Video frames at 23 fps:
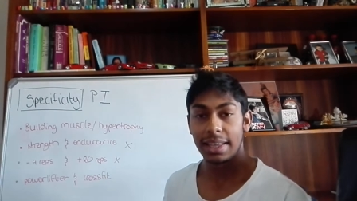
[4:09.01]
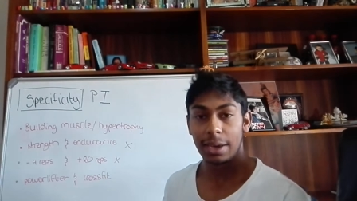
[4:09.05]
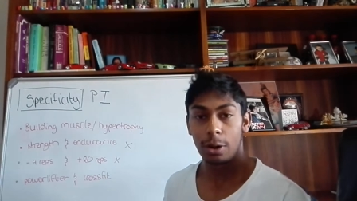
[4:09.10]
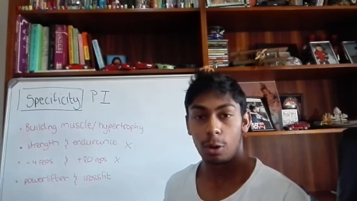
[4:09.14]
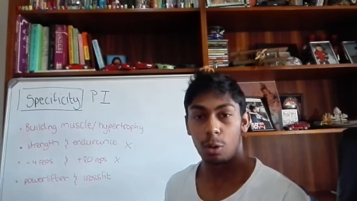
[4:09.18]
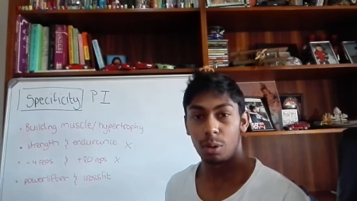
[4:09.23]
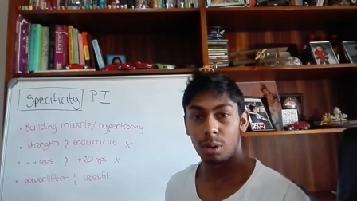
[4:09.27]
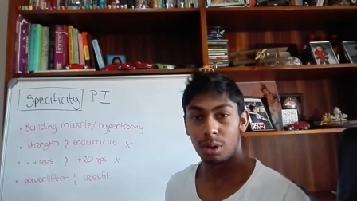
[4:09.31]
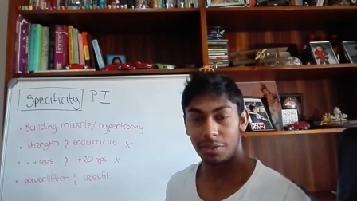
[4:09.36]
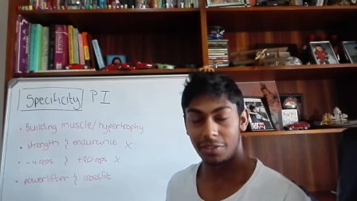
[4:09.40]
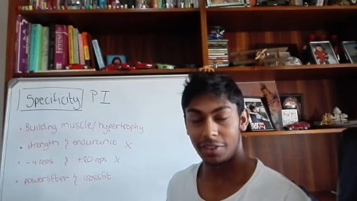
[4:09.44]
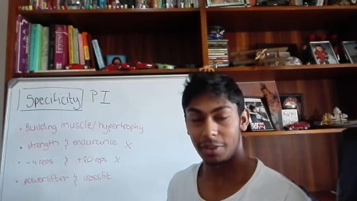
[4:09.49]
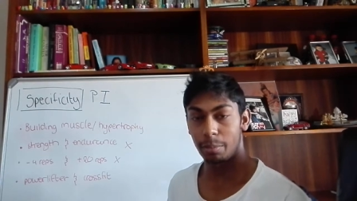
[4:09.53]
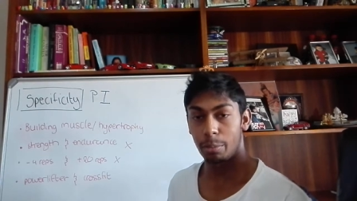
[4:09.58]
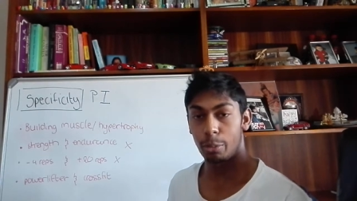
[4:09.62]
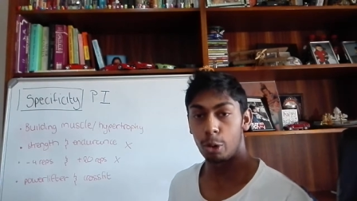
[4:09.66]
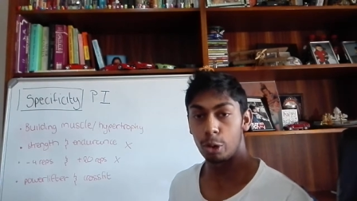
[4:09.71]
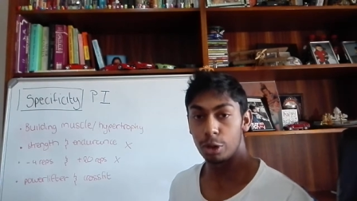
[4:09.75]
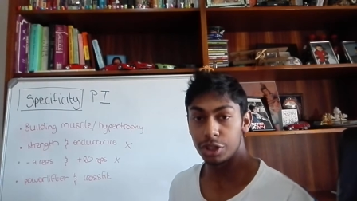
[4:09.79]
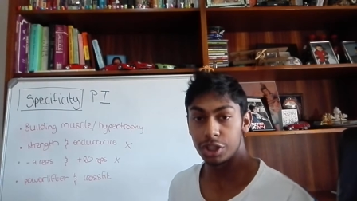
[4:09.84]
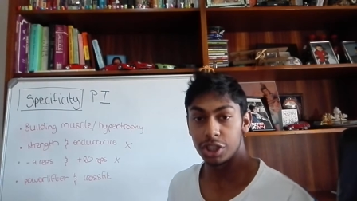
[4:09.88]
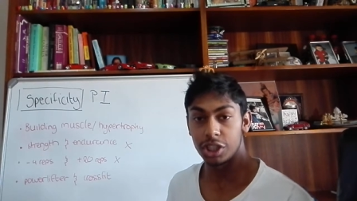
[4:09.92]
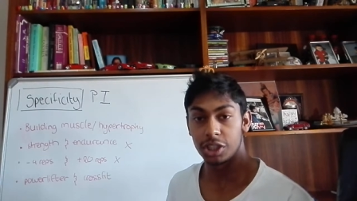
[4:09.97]
order of
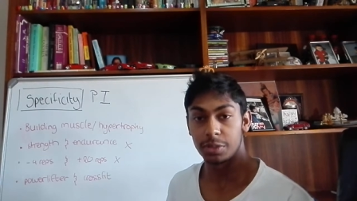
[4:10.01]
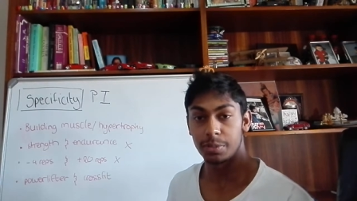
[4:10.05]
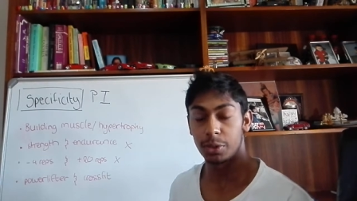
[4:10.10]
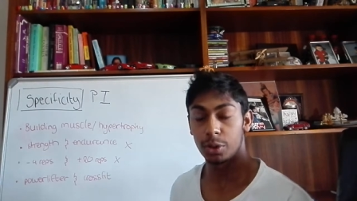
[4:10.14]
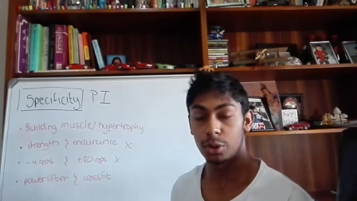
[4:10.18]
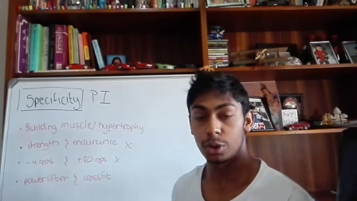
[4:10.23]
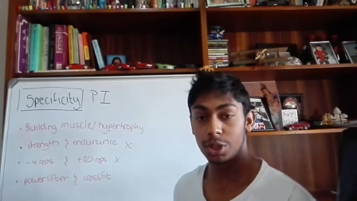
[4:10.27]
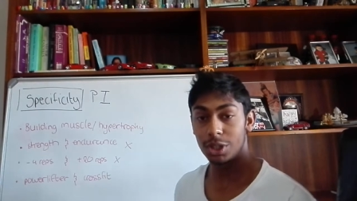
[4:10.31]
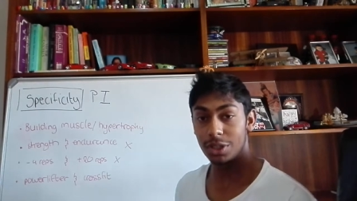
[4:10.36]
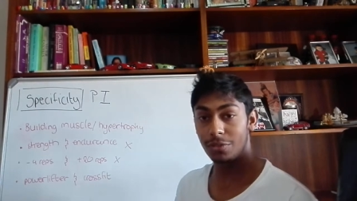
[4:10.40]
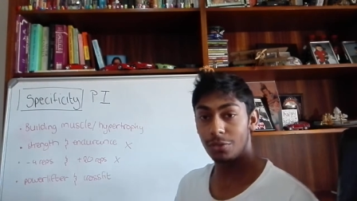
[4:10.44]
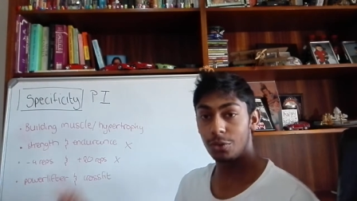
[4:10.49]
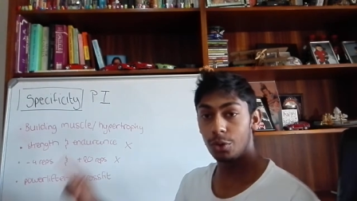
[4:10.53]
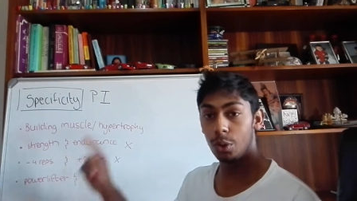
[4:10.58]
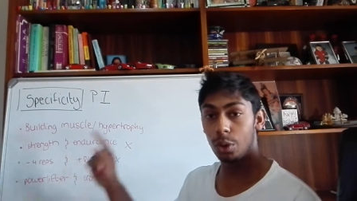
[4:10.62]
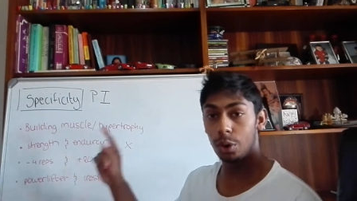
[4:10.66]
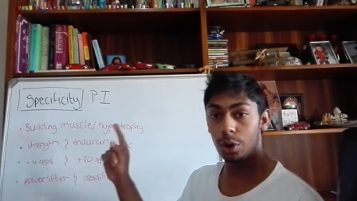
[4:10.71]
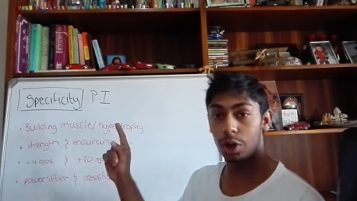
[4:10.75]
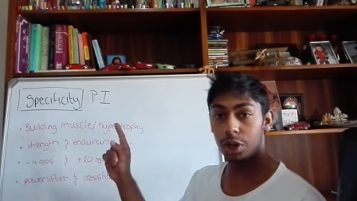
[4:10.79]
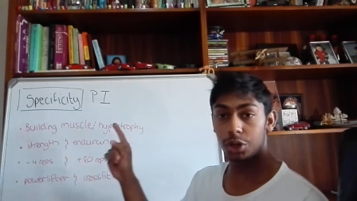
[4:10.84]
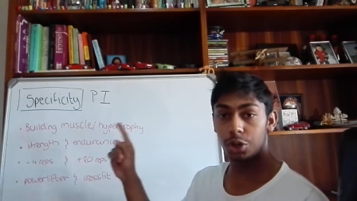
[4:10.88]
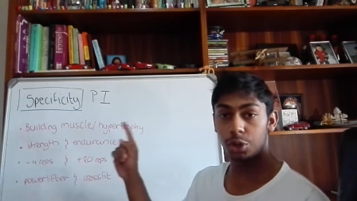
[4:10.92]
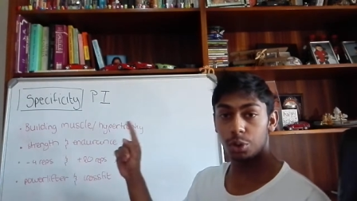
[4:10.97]
importance, because if you're
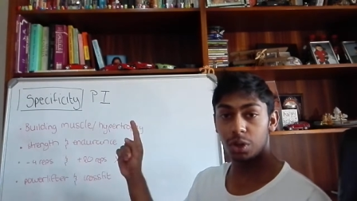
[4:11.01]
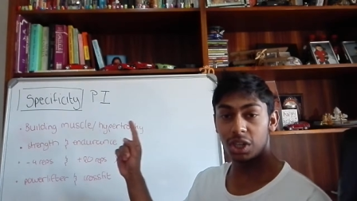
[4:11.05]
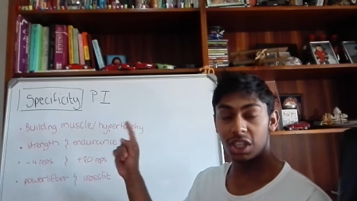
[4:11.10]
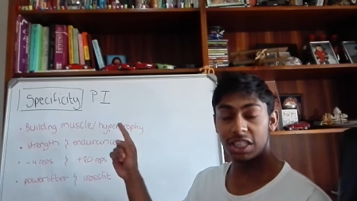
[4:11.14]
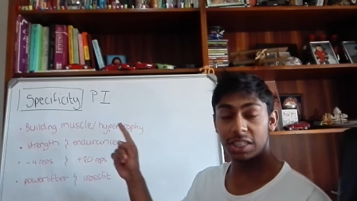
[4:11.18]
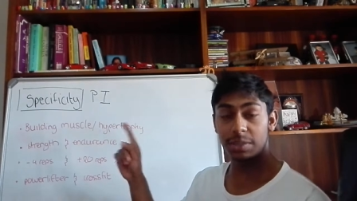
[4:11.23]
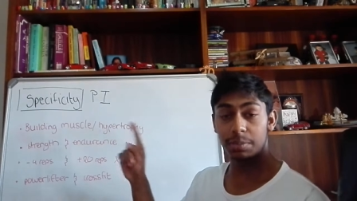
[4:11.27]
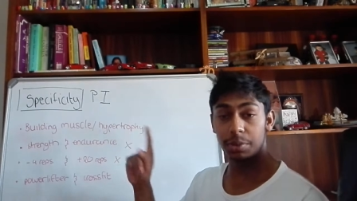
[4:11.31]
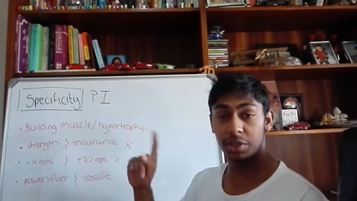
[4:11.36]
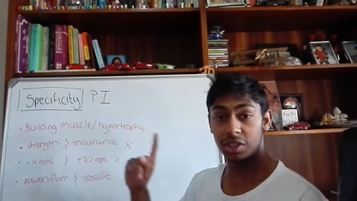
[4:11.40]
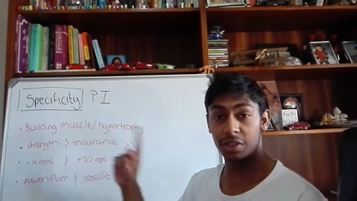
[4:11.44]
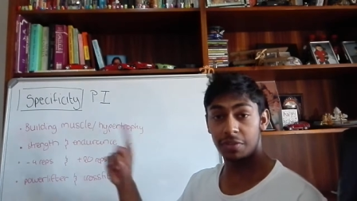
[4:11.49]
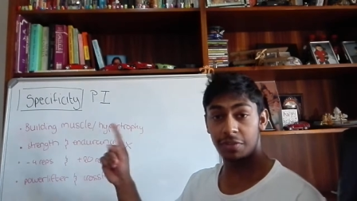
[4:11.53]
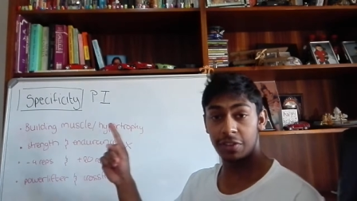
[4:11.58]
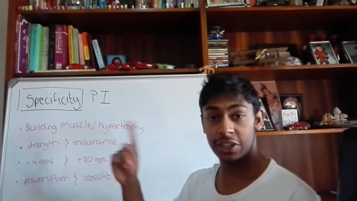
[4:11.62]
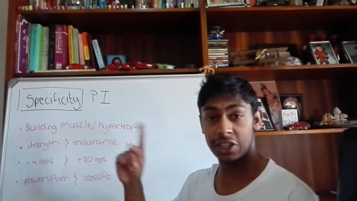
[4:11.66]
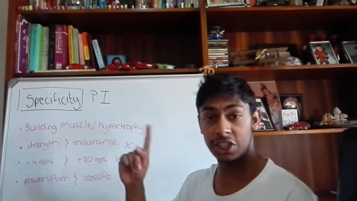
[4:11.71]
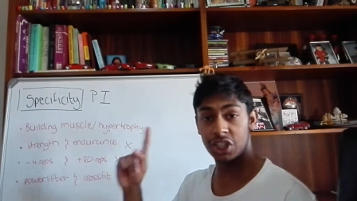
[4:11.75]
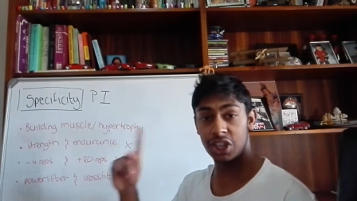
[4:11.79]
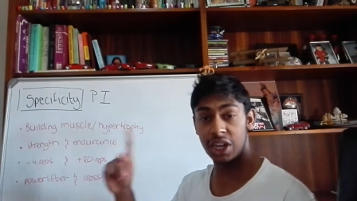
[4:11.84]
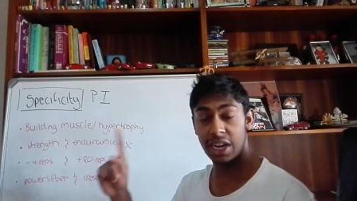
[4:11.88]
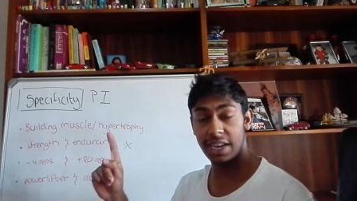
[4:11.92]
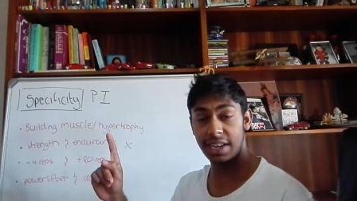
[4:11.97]
not doing
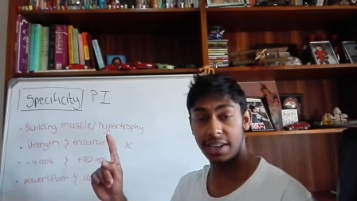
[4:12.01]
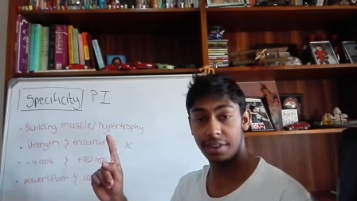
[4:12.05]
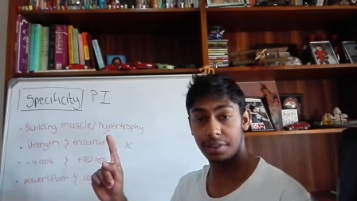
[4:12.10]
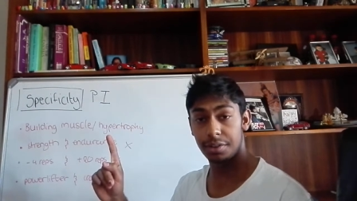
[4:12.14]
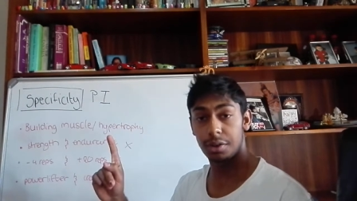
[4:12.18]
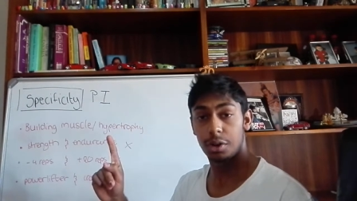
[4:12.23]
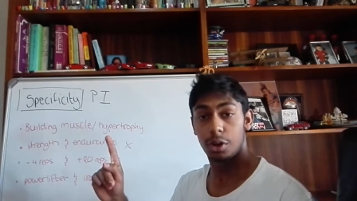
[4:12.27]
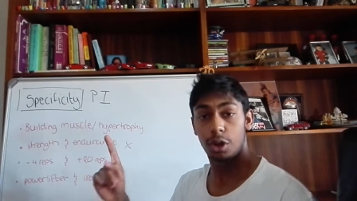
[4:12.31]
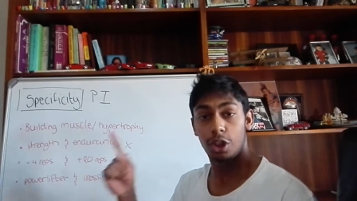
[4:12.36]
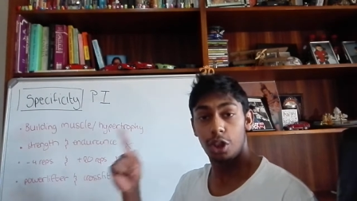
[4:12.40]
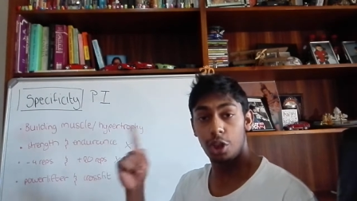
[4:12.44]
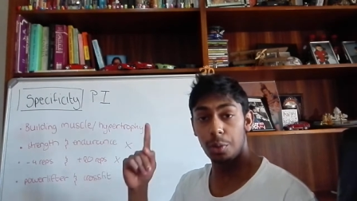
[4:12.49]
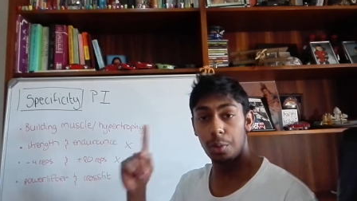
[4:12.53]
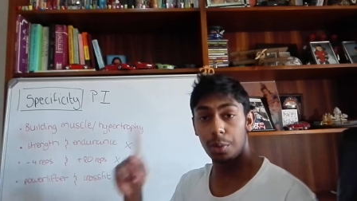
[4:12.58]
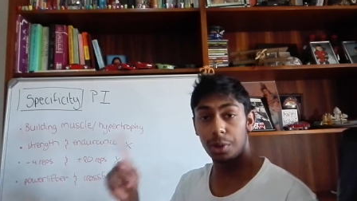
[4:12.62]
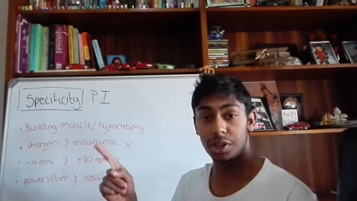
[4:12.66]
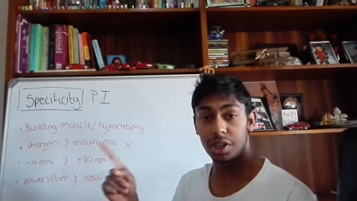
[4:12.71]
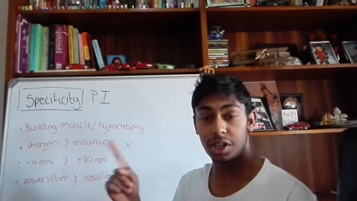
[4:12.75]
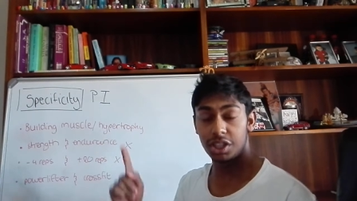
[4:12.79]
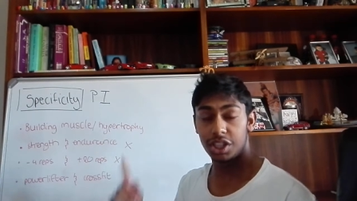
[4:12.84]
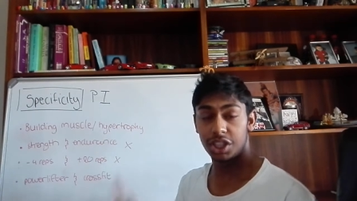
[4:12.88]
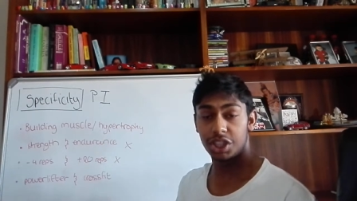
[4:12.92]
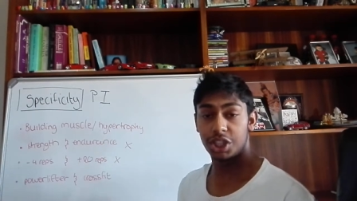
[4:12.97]
specific training, you will
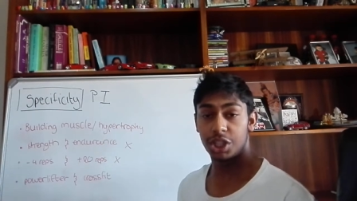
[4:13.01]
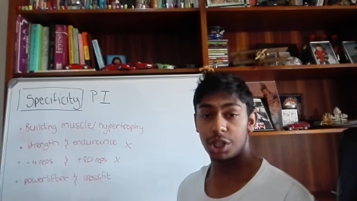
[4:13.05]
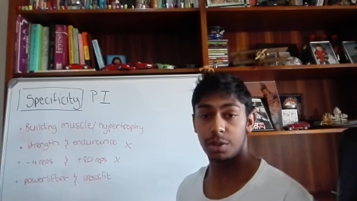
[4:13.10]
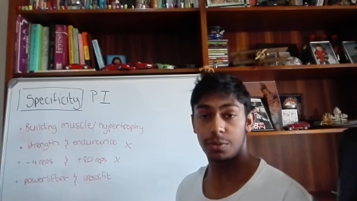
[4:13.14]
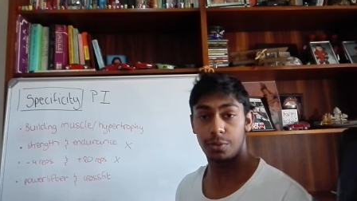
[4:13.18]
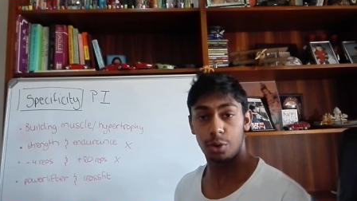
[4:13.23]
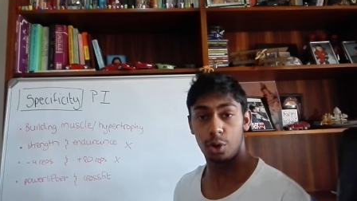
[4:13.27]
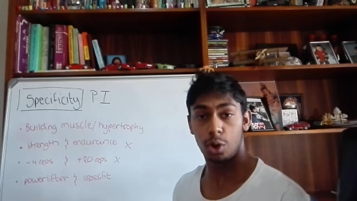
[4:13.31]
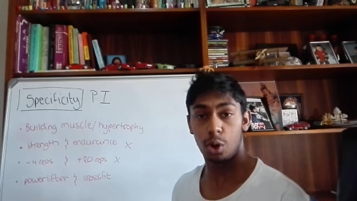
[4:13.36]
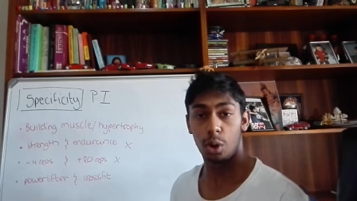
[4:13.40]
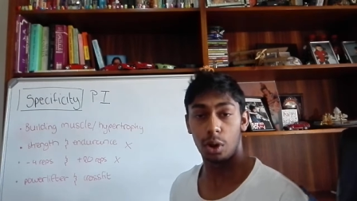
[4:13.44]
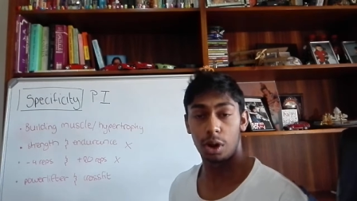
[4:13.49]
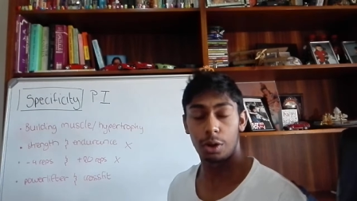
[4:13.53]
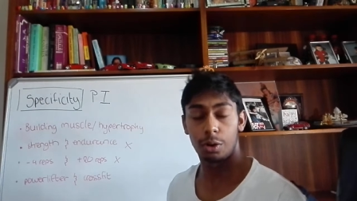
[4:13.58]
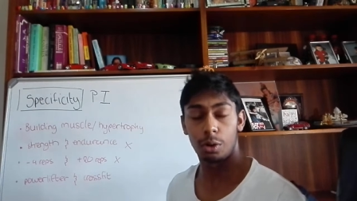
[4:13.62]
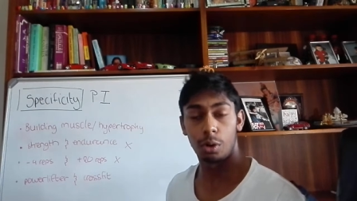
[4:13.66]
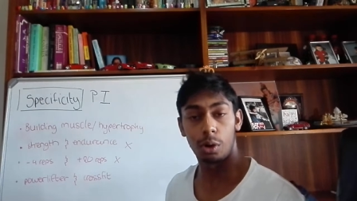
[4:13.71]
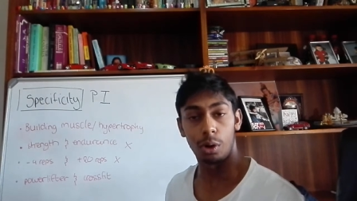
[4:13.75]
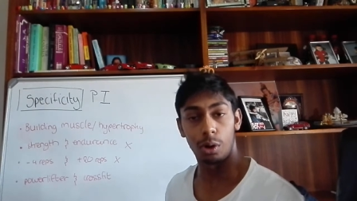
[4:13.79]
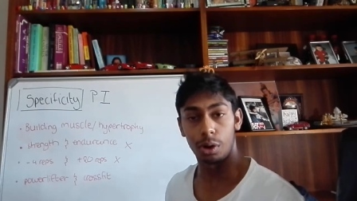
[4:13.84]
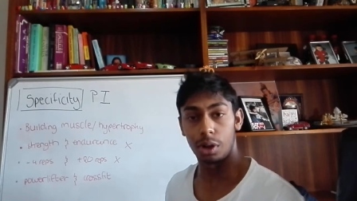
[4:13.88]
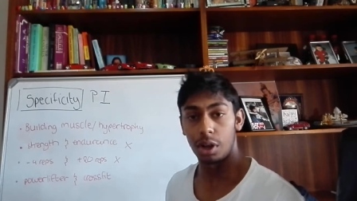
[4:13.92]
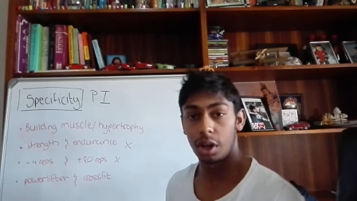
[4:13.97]
not achieve your goal at
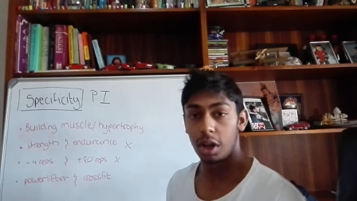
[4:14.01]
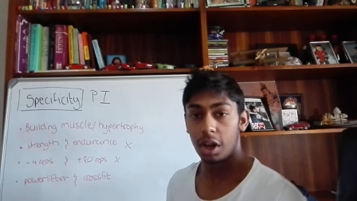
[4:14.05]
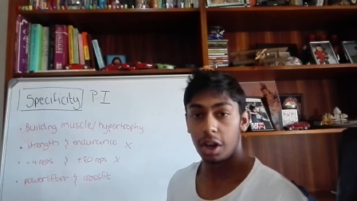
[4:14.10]
all.